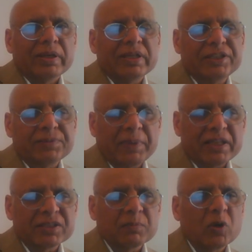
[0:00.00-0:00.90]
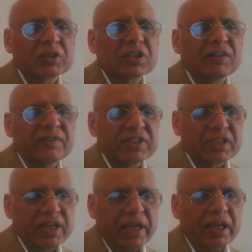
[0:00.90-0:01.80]
He spends most of his
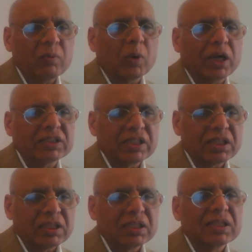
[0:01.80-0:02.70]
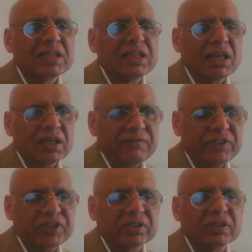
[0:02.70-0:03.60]
day watching
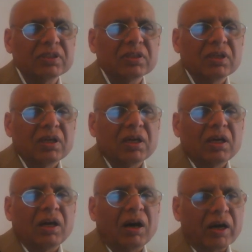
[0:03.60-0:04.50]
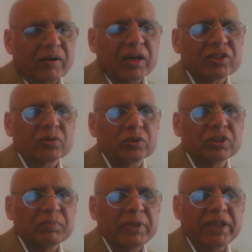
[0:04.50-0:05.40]
television or on
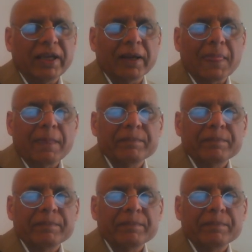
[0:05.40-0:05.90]
social media.